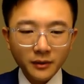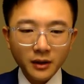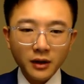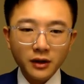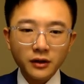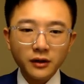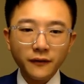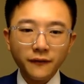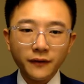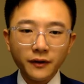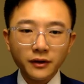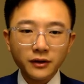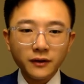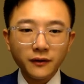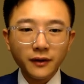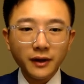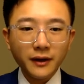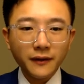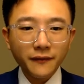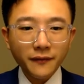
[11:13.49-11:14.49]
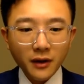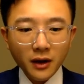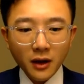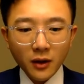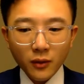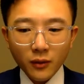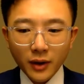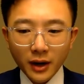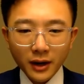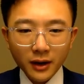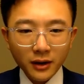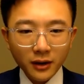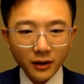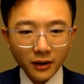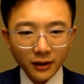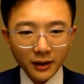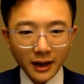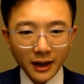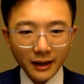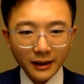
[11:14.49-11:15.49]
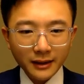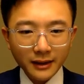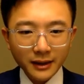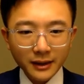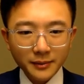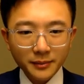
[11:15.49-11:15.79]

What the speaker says: so first of, if record at this